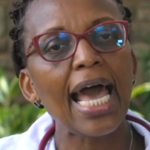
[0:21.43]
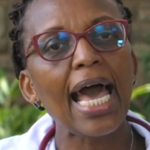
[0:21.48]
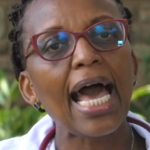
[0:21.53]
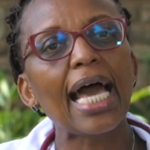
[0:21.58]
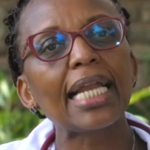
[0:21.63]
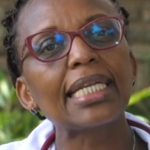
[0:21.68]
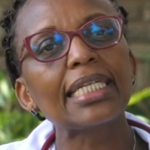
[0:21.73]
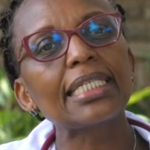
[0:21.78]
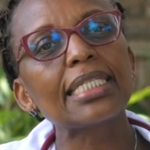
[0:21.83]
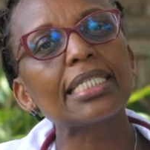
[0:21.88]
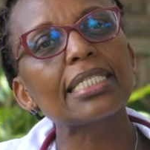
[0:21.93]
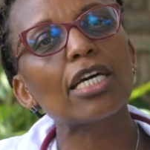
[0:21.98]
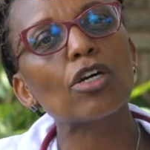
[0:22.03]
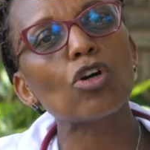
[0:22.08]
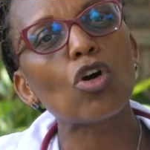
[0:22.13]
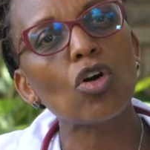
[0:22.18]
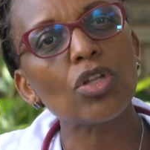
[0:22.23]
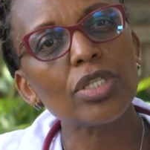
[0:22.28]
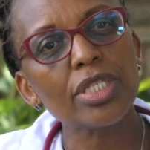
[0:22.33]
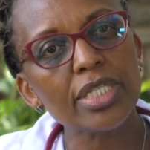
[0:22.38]
And it is a
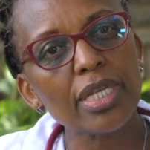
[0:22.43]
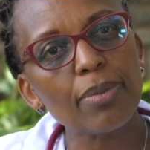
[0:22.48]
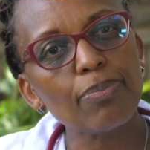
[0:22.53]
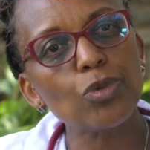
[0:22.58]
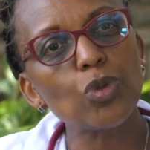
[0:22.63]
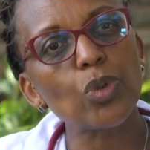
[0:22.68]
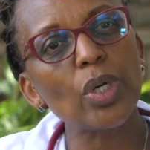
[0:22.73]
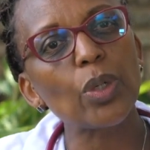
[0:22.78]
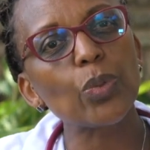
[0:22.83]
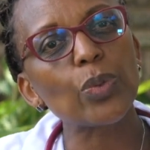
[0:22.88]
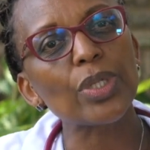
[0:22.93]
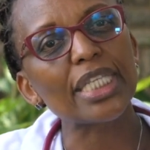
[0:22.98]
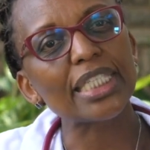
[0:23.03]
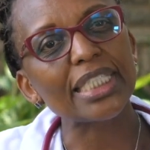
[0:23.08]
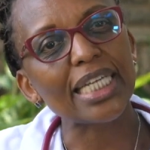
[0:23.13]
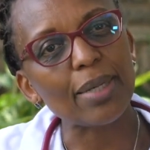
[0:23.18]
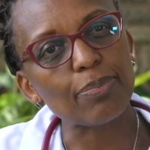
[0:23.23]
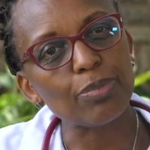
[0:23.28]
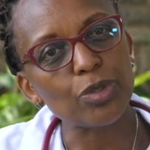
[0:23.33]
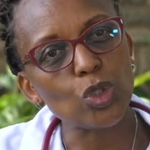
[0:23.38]
concept where with
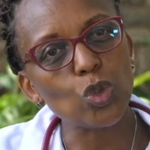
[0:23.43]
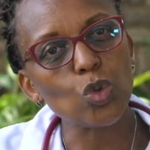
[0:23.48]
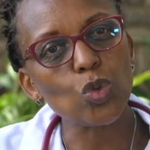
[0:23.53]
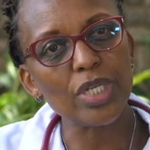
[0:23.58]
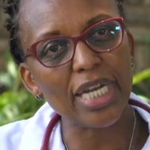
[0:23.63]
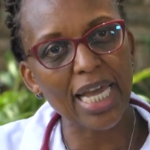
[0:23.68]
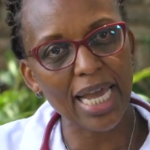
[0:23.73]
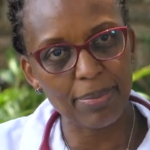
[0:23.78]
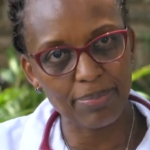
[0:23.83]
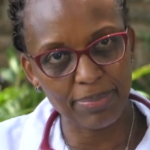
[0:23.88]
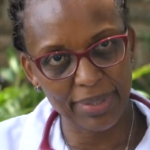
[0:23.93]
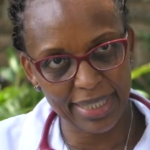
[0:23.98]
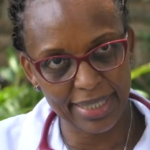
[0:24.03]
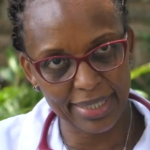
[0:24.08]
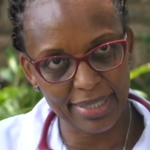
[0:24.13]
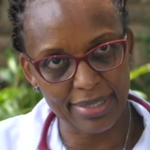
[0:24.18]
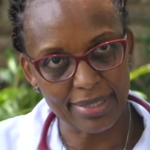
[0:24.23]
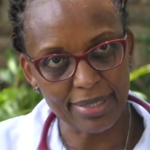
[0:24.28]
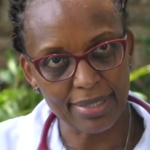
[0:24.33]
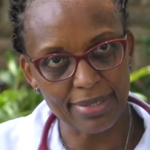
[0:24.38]
type 2
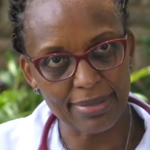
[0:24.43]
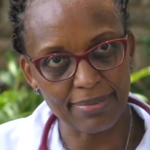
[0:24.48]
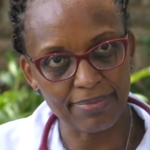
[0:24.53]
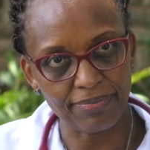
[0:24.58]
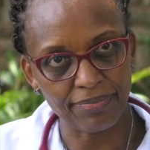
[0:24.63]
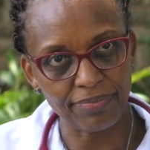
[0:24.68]
diabetes,